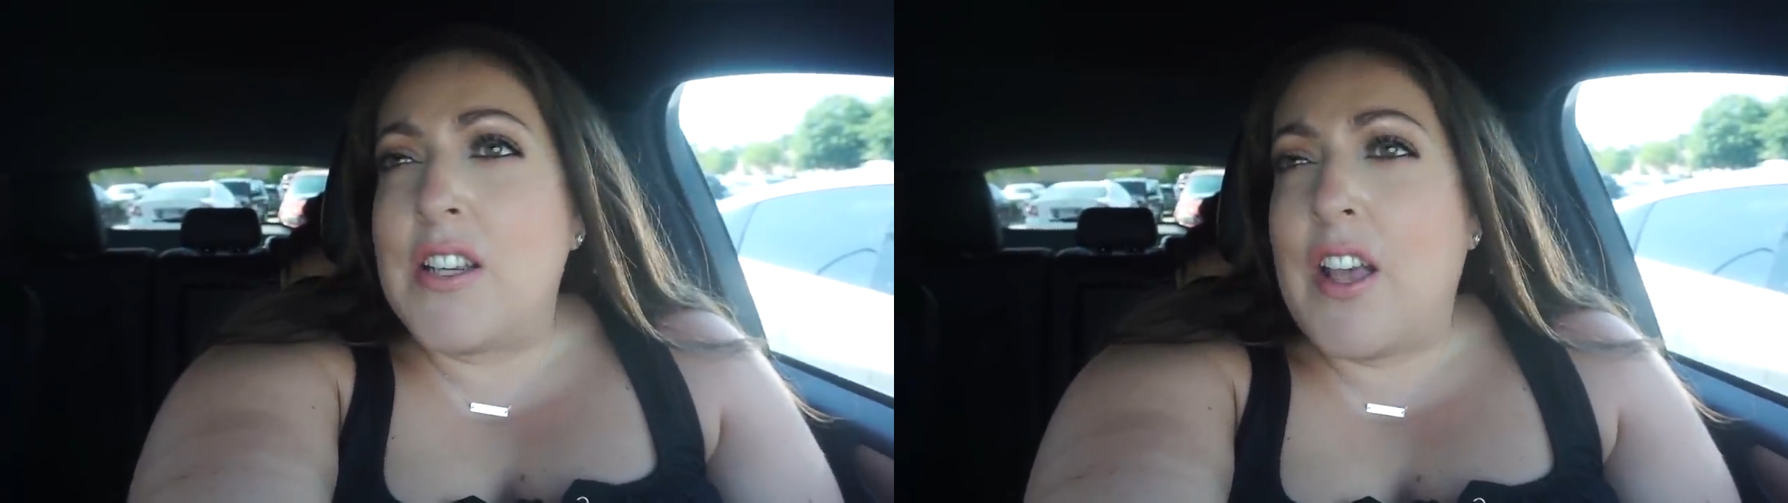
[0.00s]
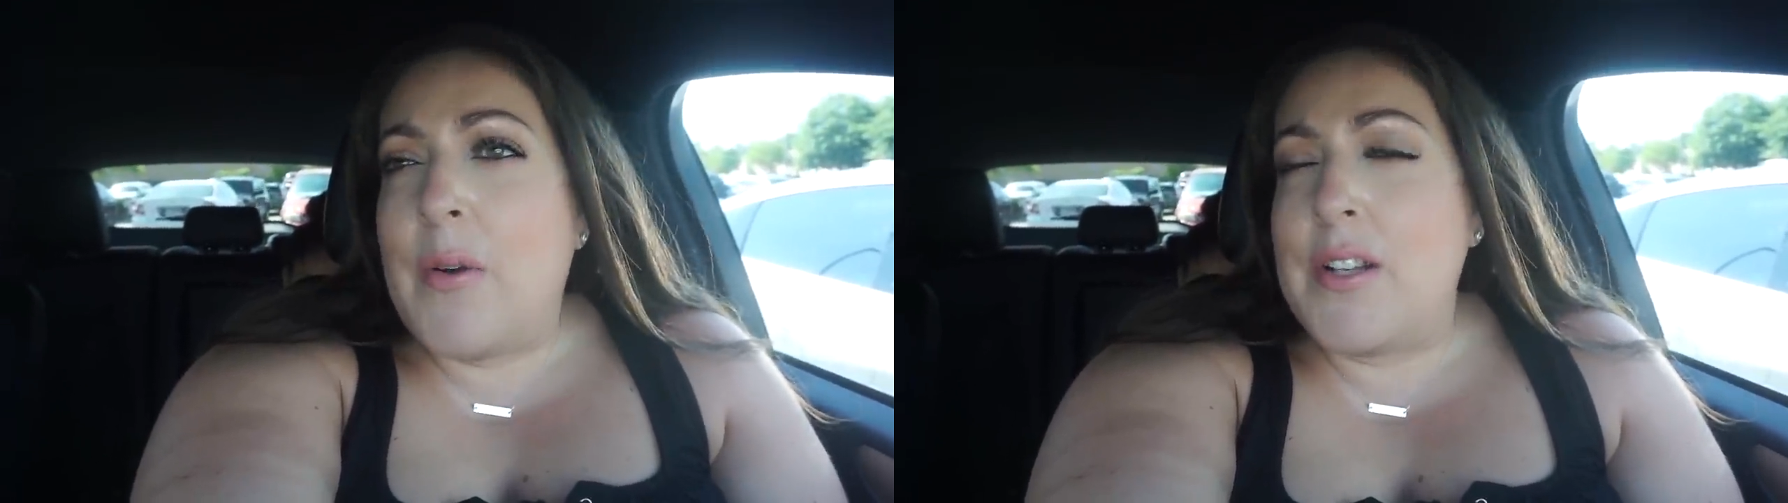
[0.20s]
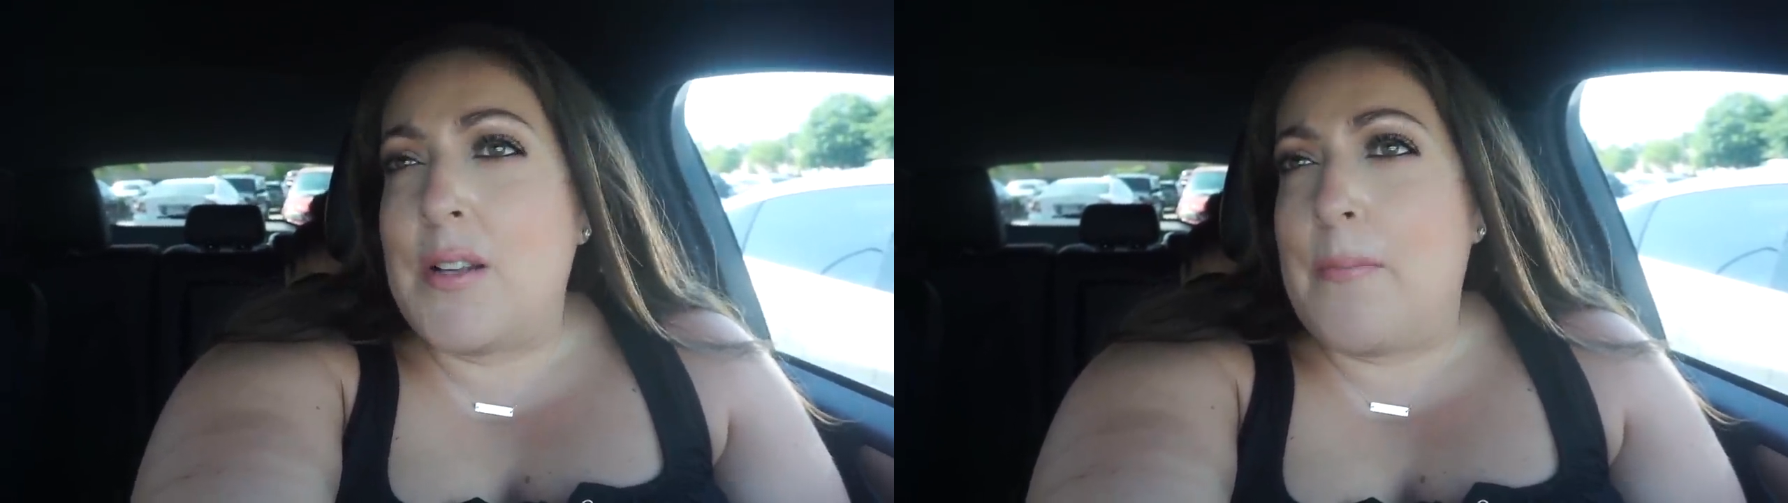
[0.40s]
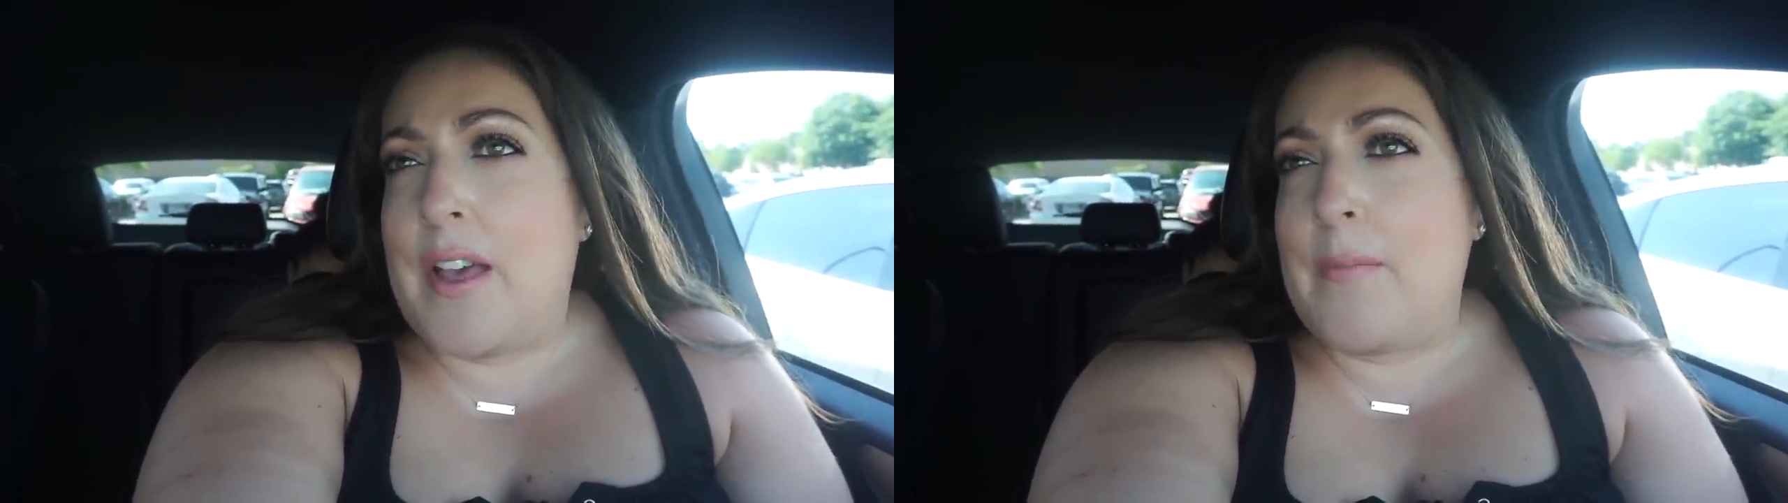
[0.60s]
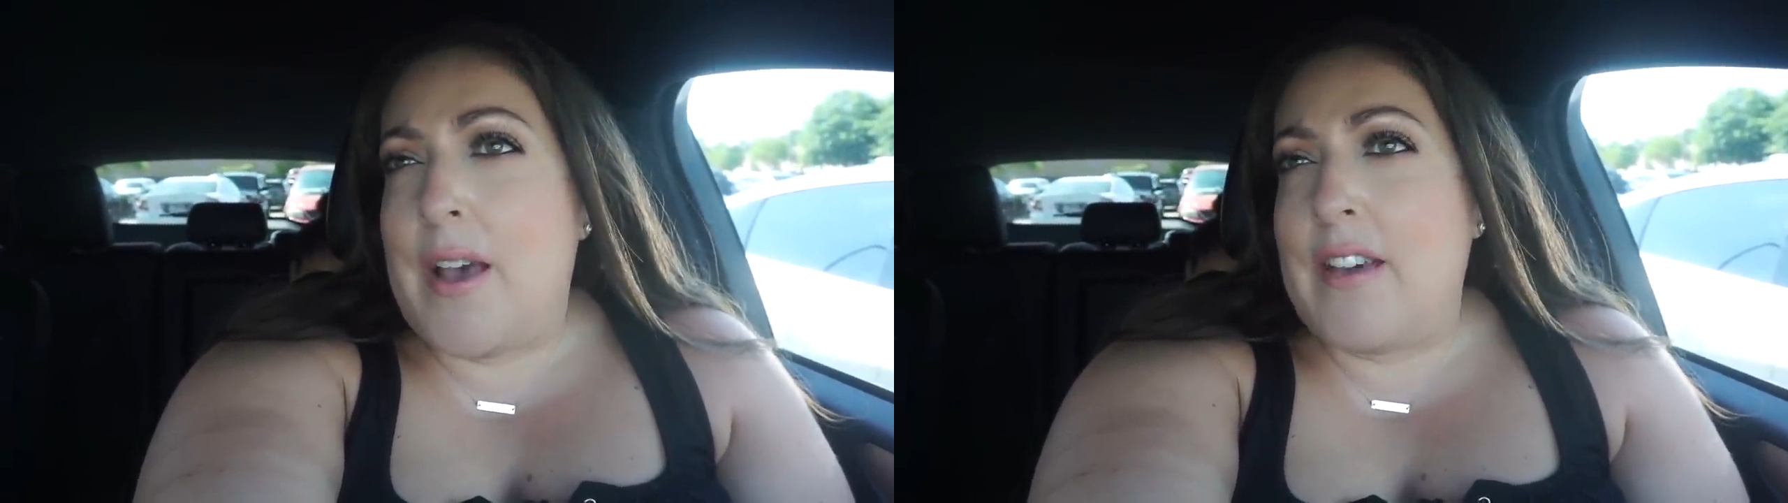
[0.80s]
to go into
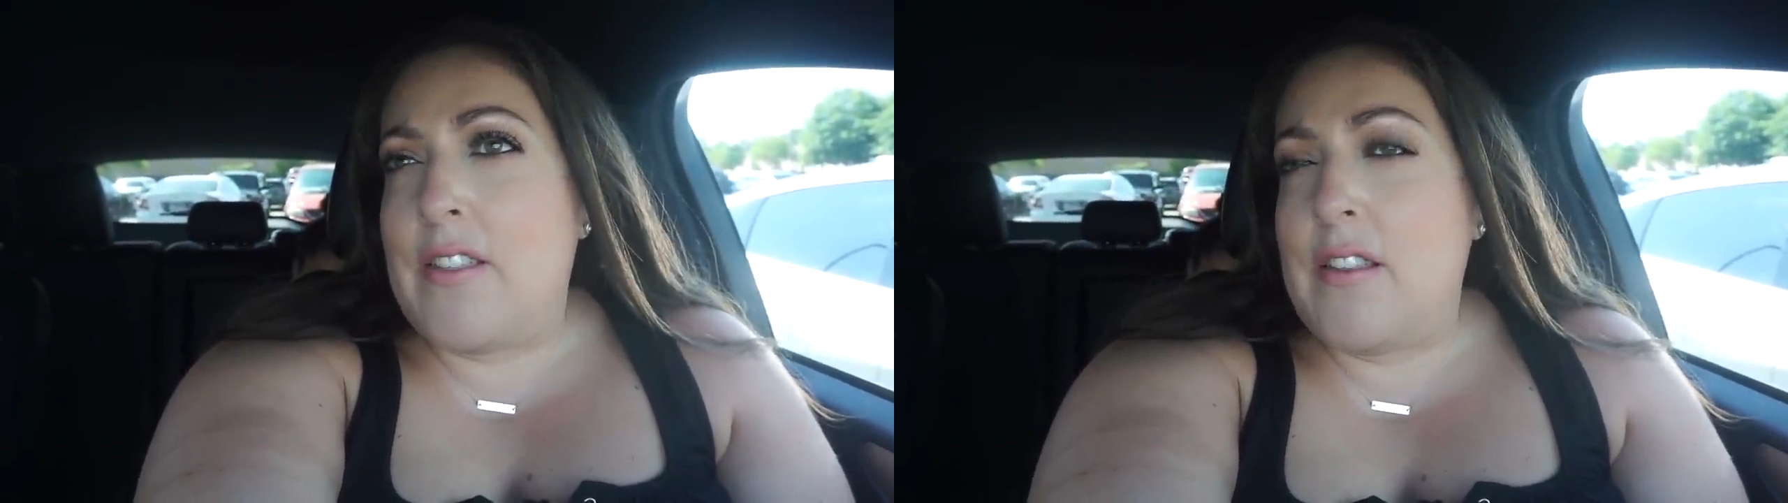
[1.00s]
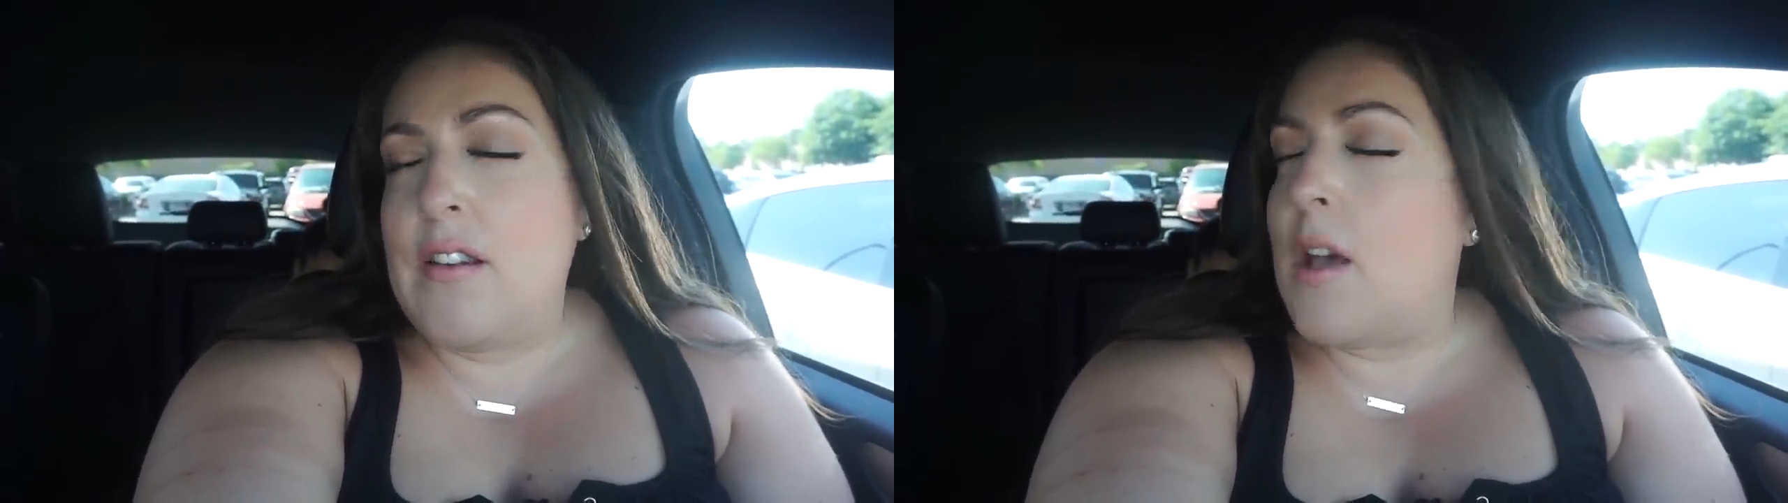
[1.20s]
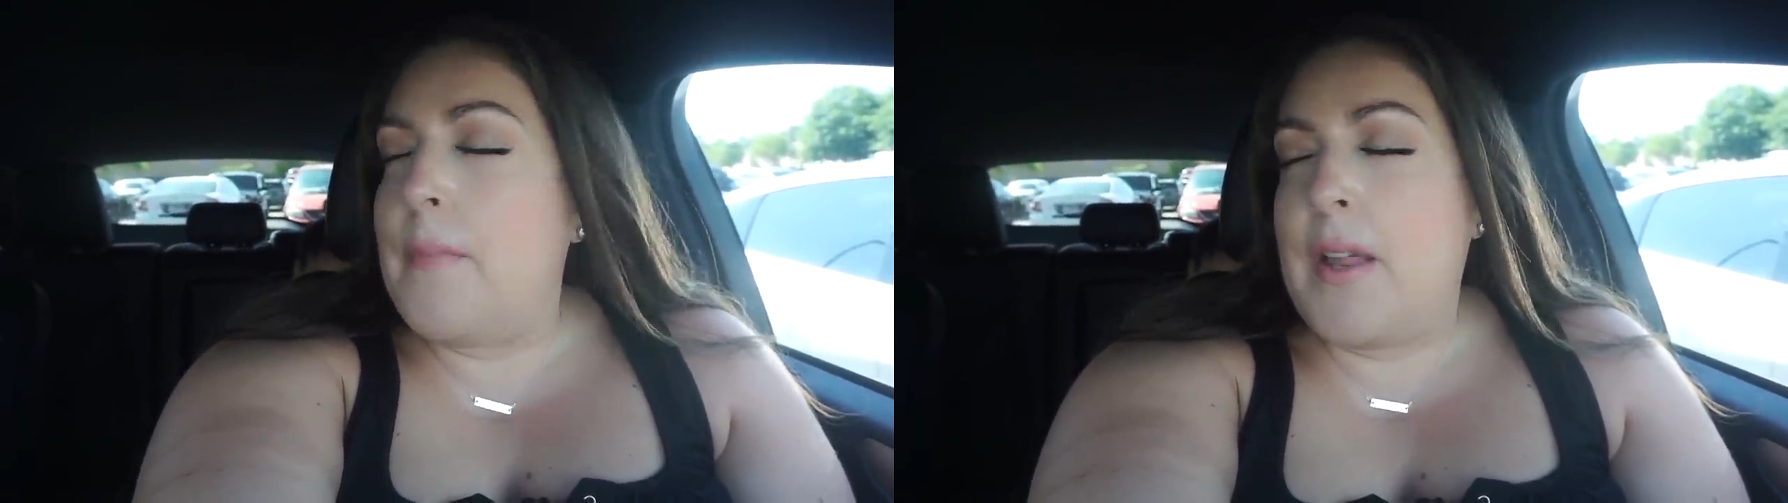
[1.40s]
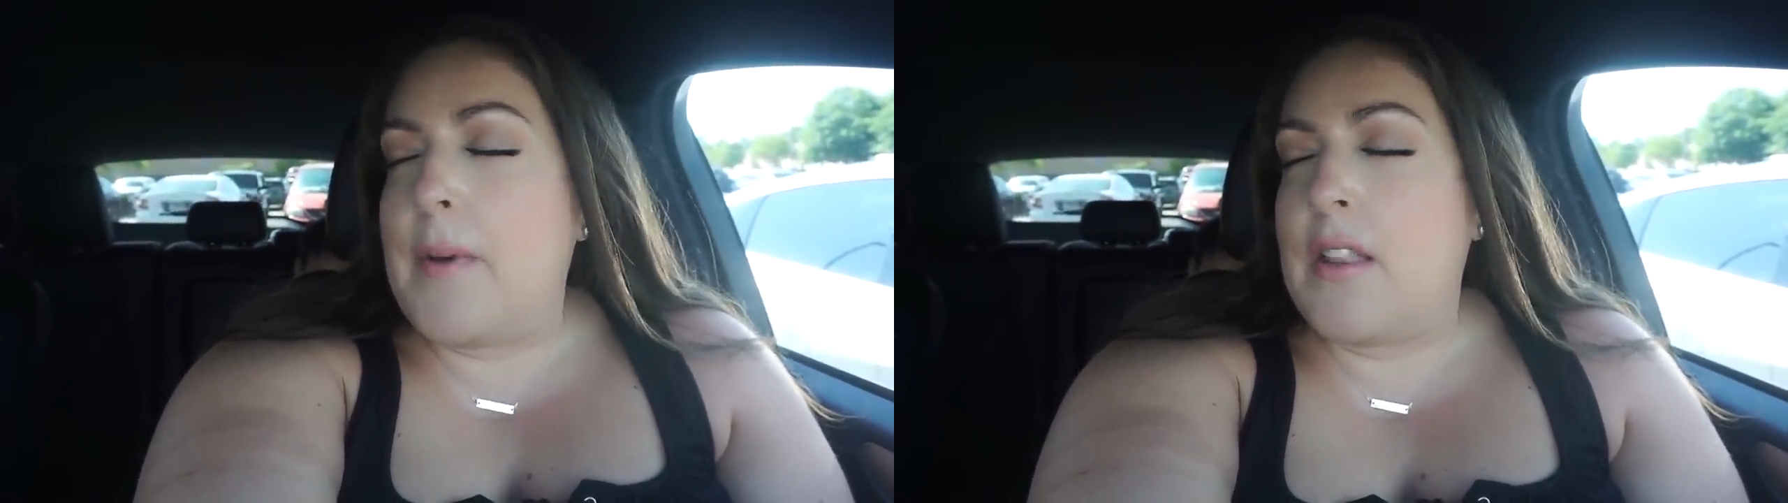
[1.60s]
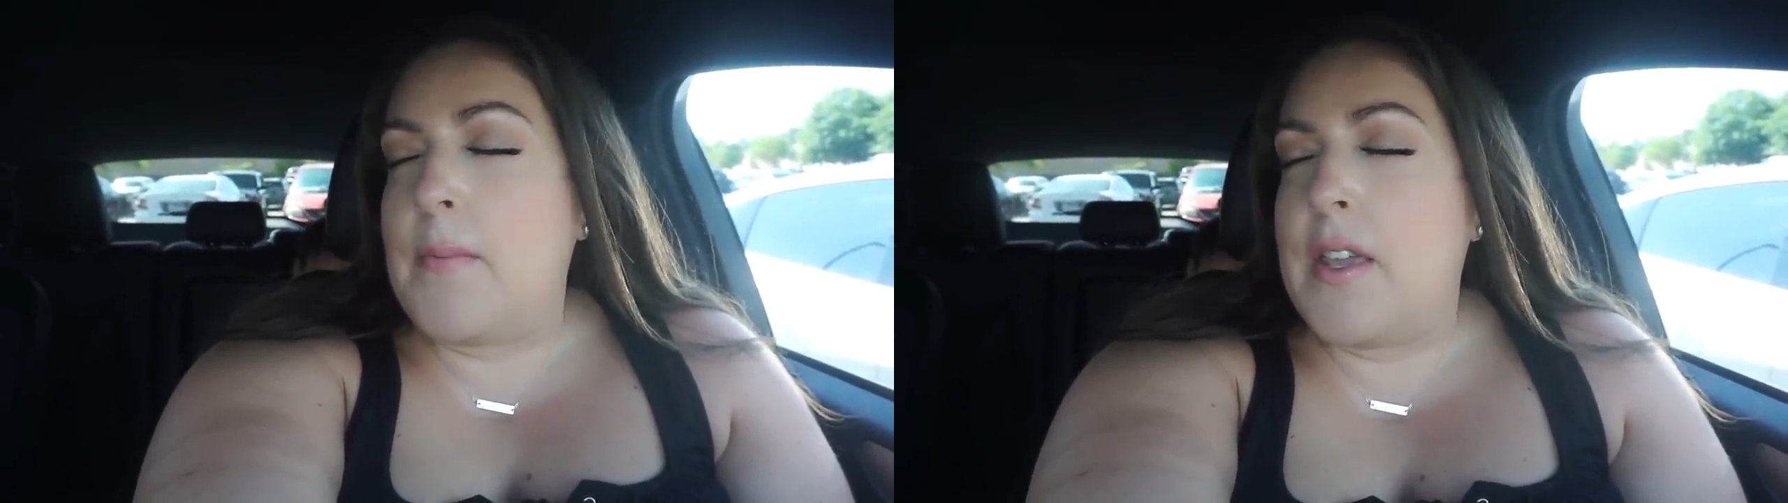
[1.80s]
Bed Bath, not Bed
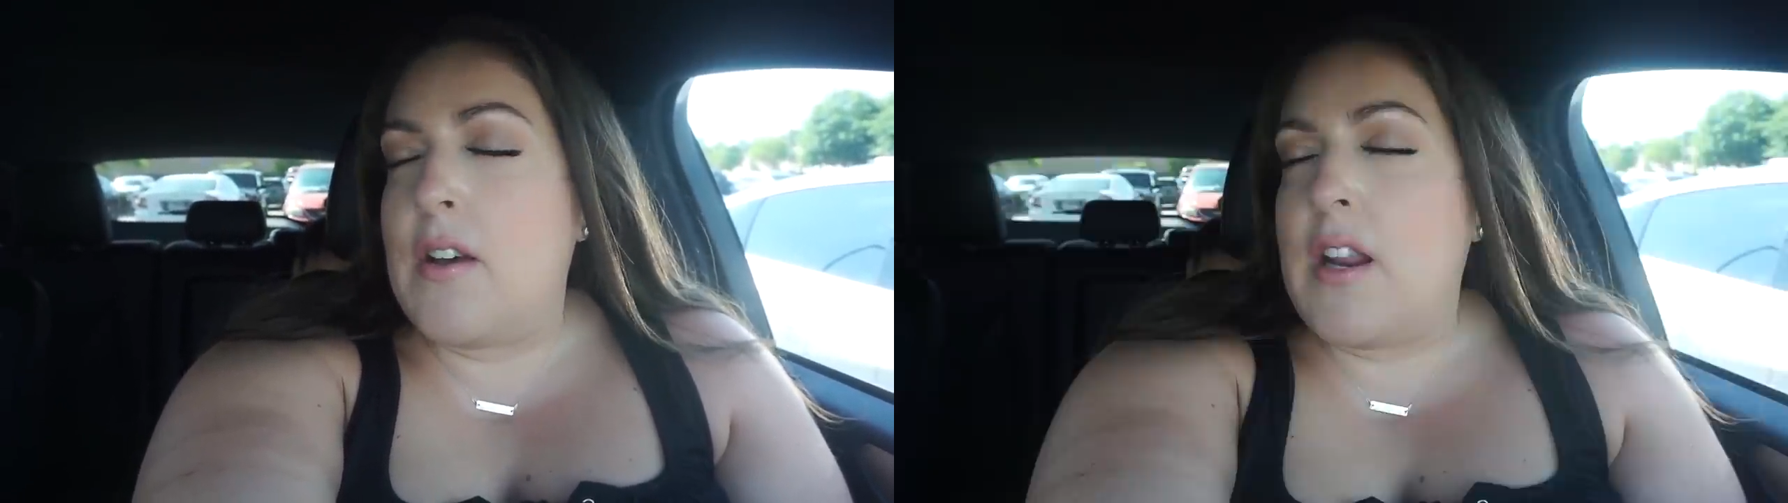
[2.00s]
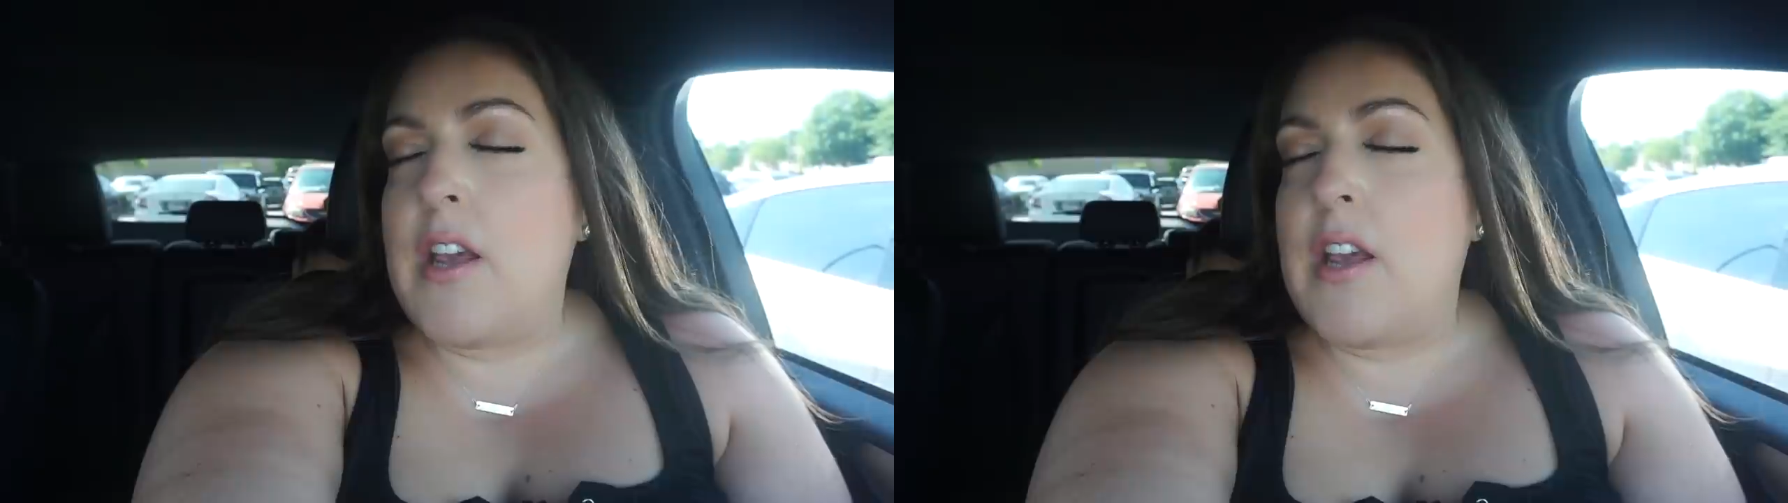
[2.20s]
Bath & Beyond.